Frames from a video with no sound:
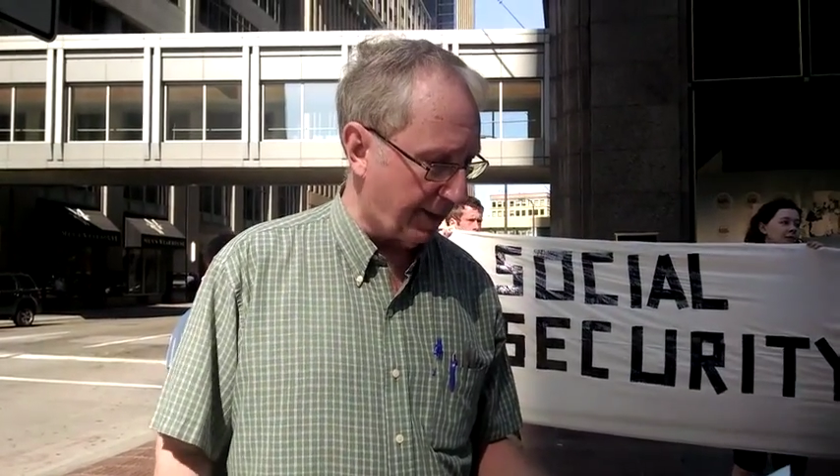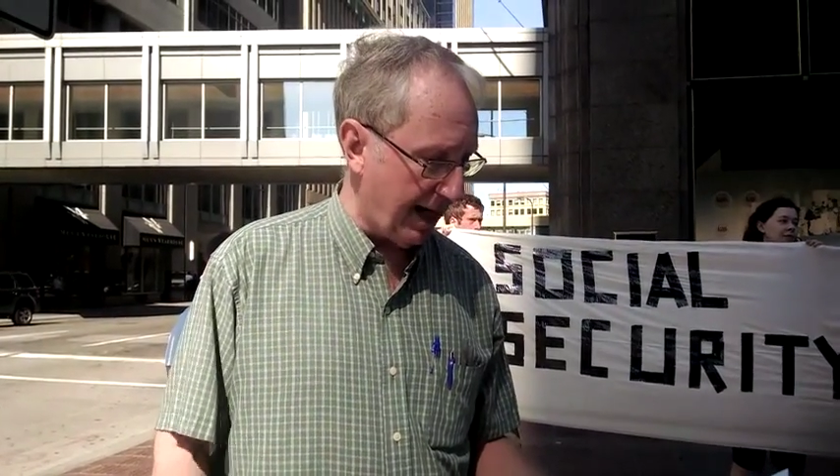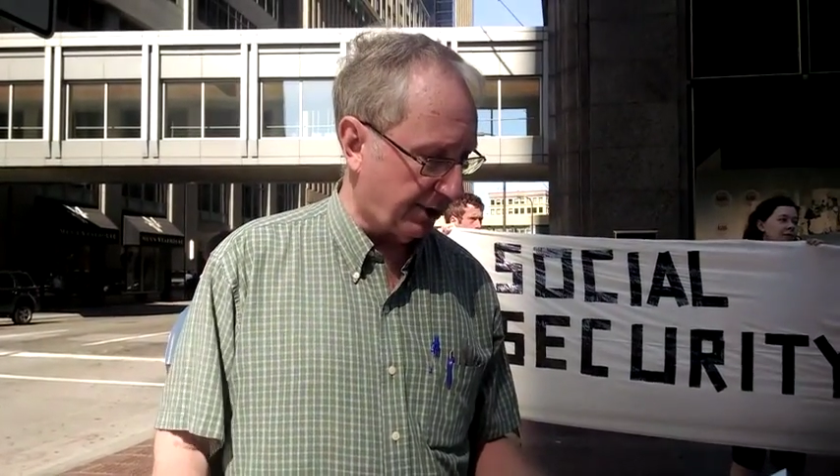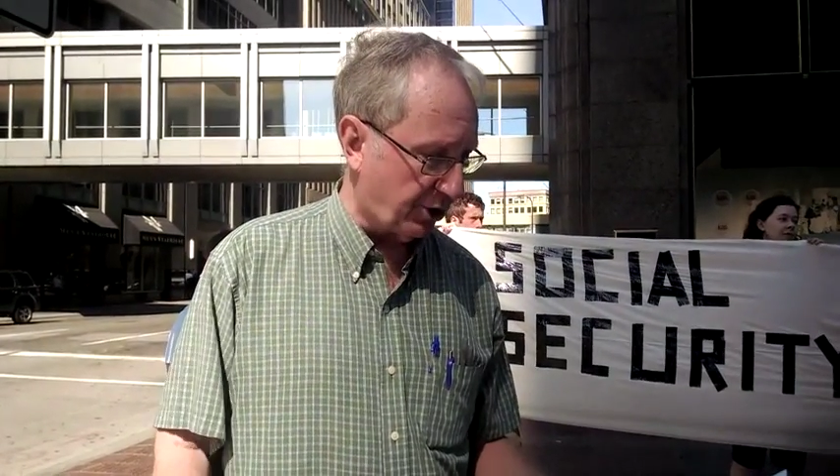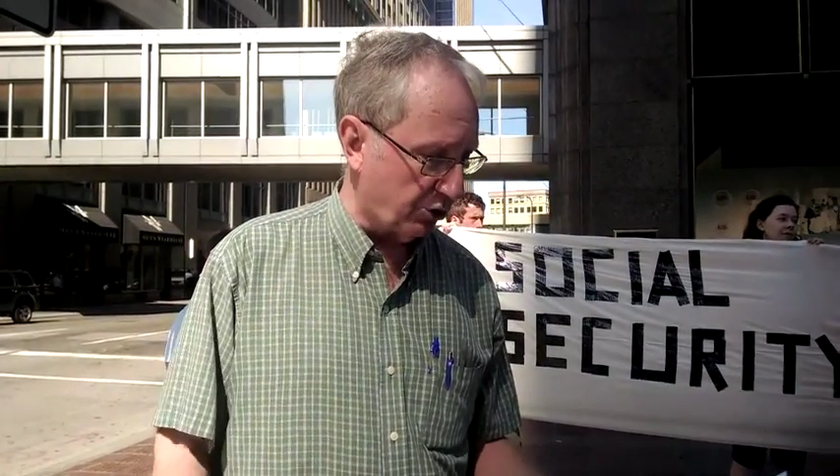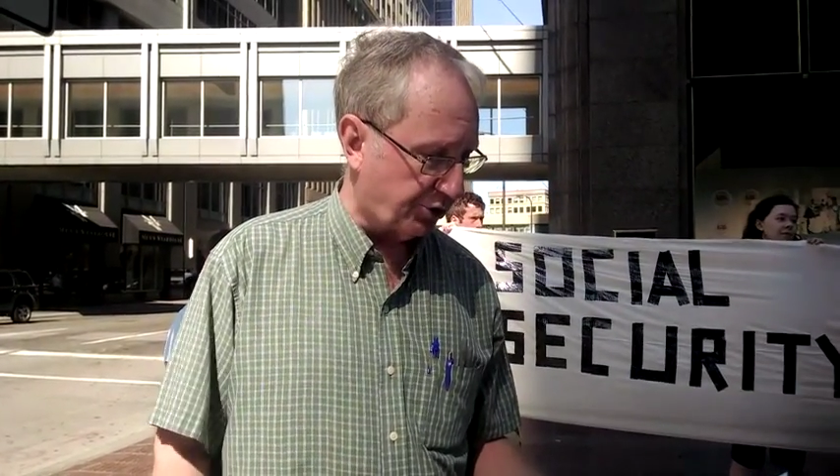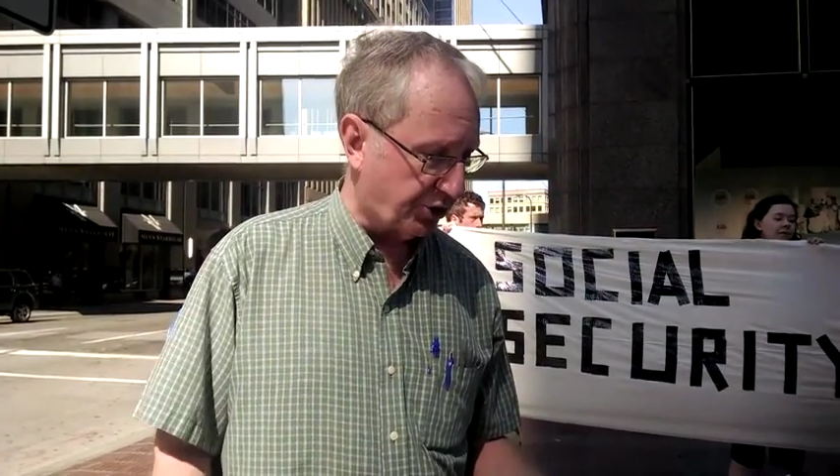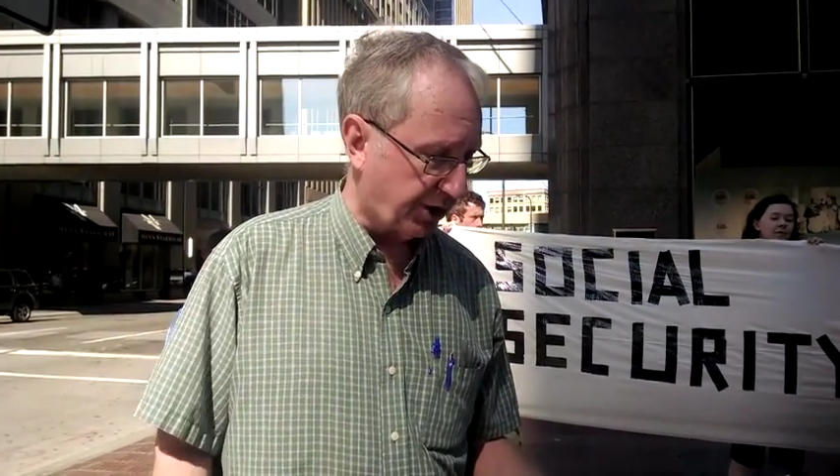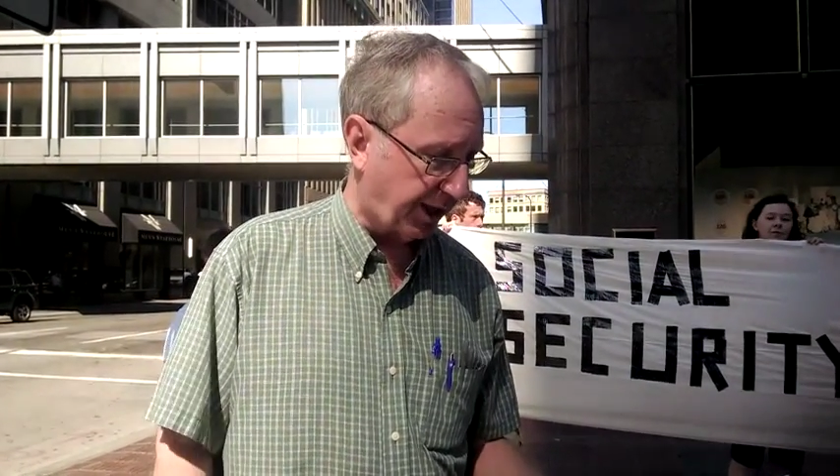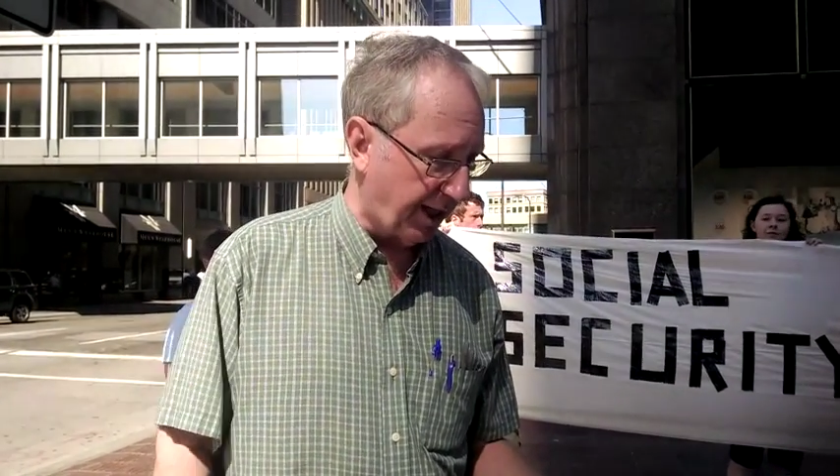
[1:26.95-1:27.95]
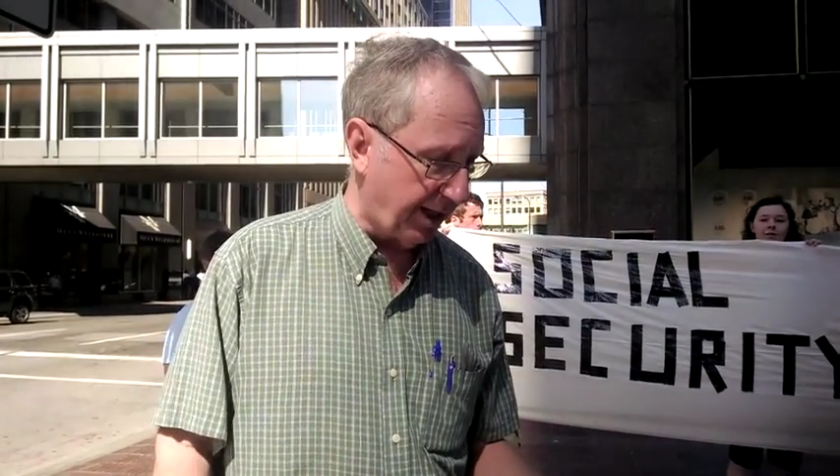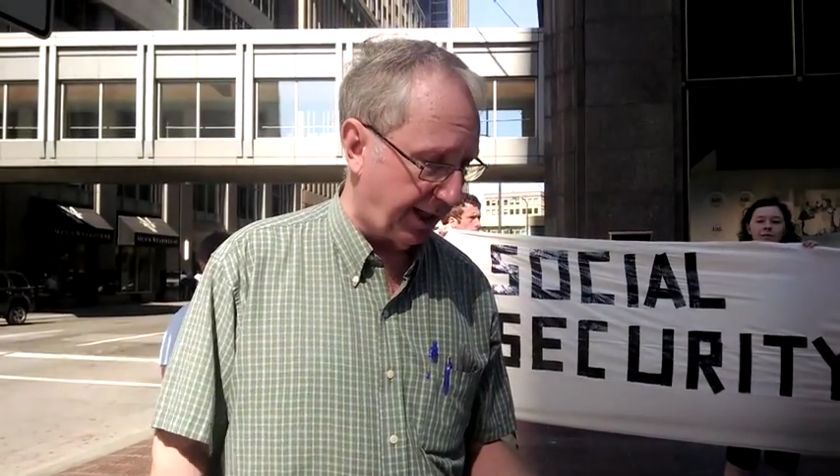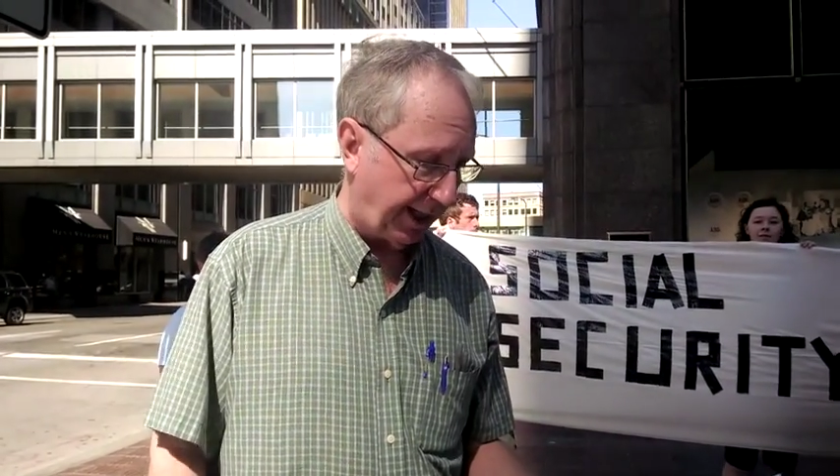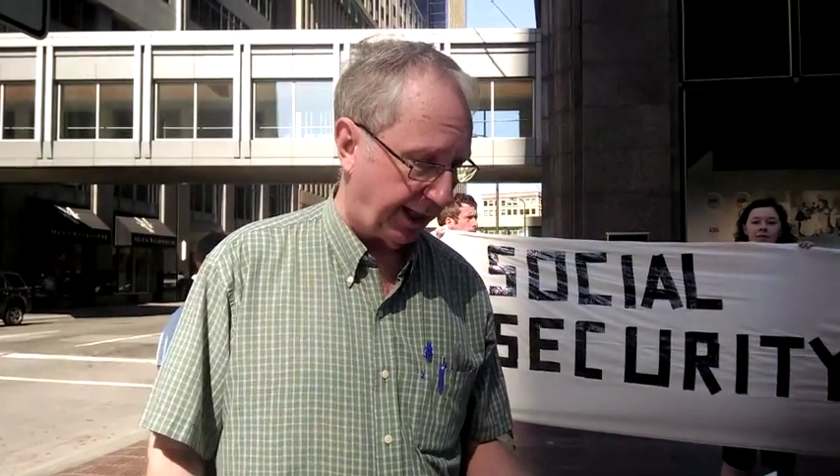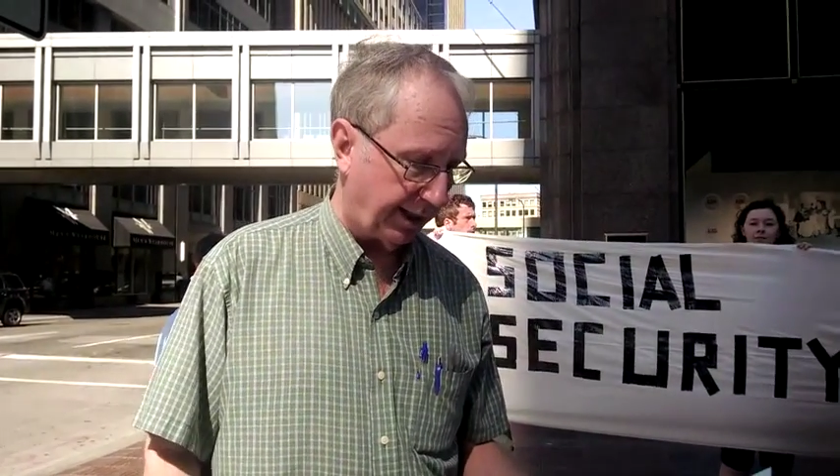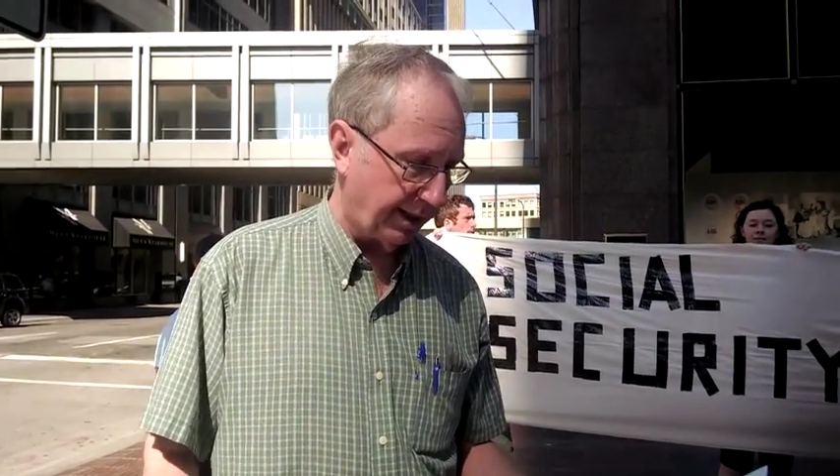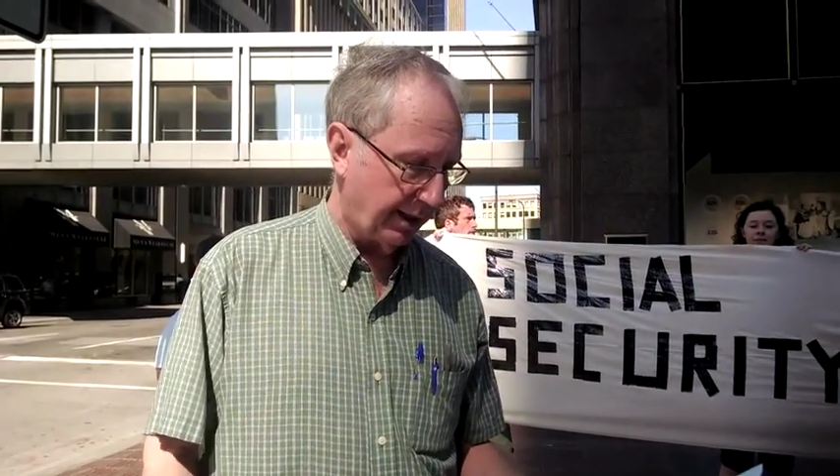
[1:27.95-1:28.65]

my Social Security.